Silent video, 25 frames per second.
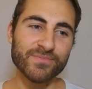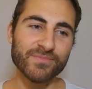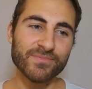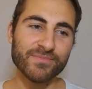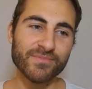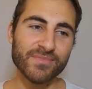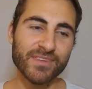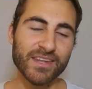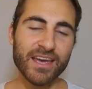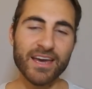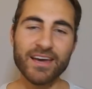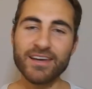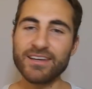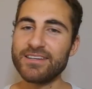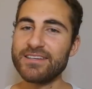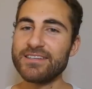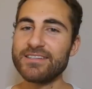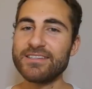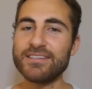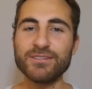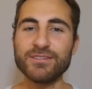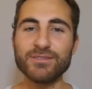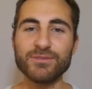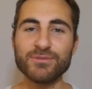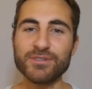
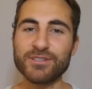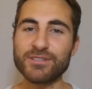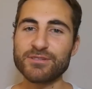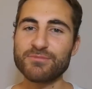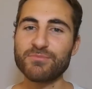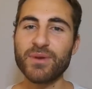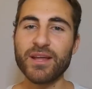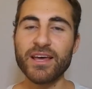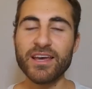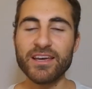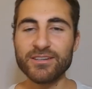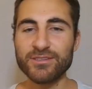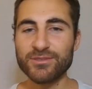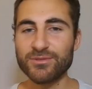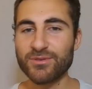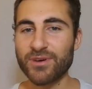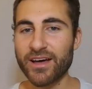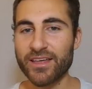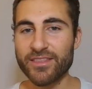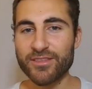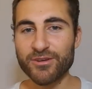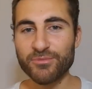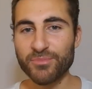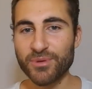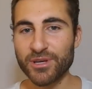easy to explain to
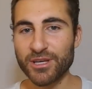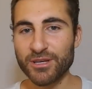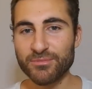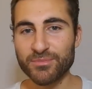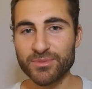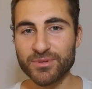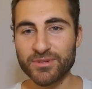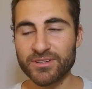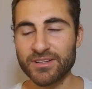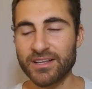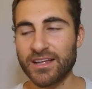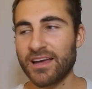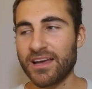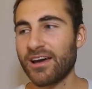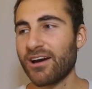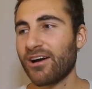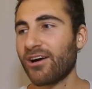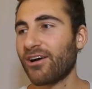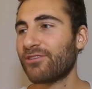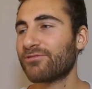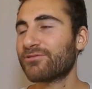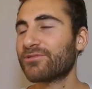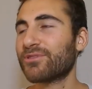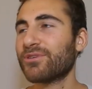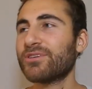other people.
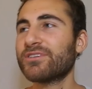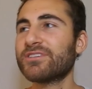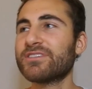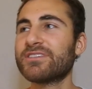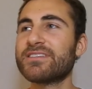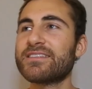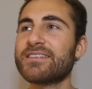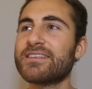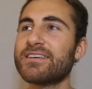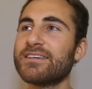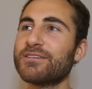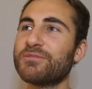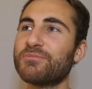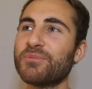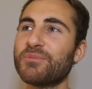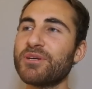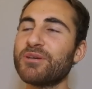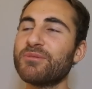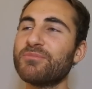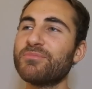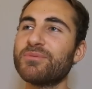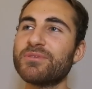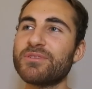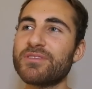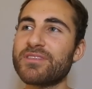Of course, these
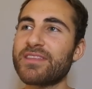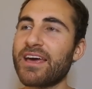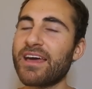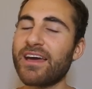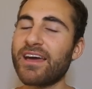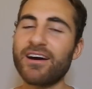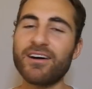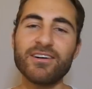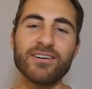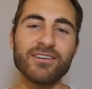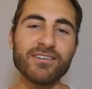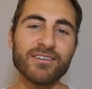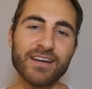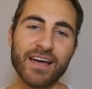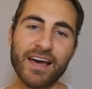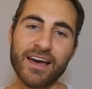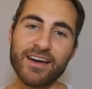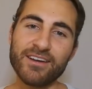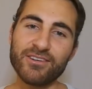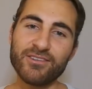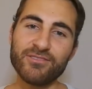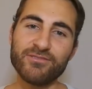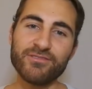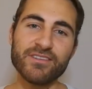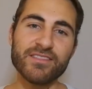people, they are
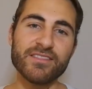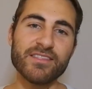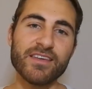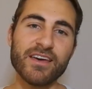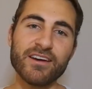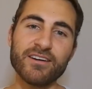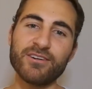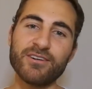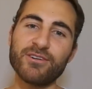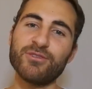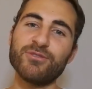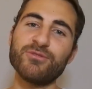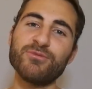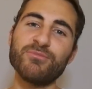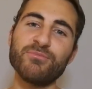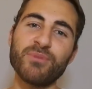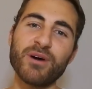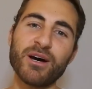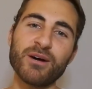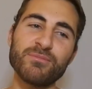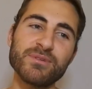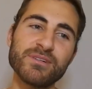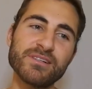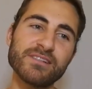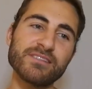kind of in their own
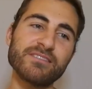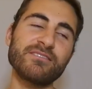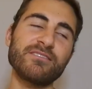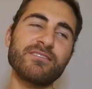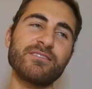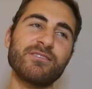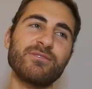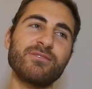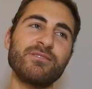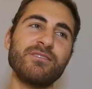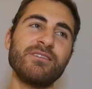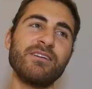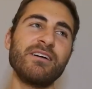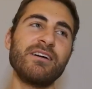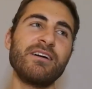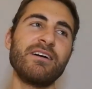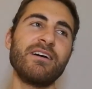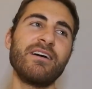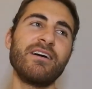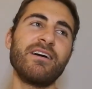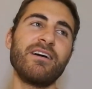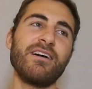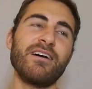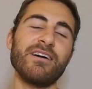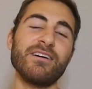bubble, so
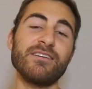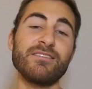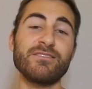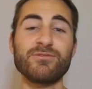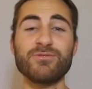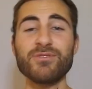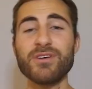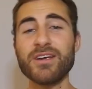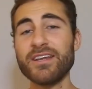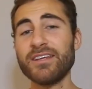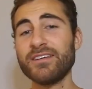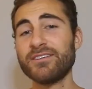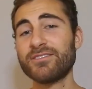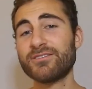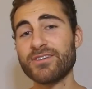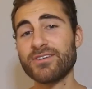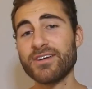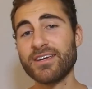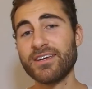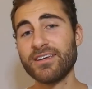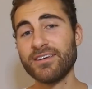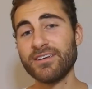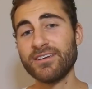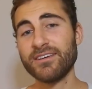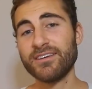it's really
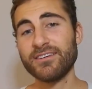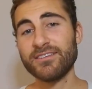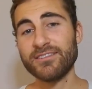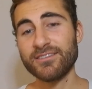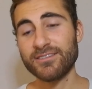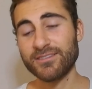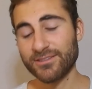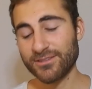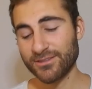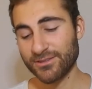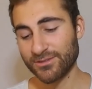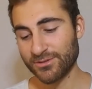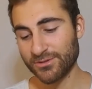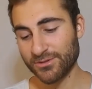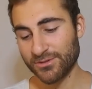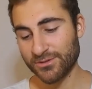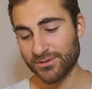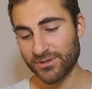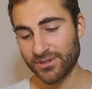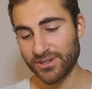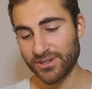tricky to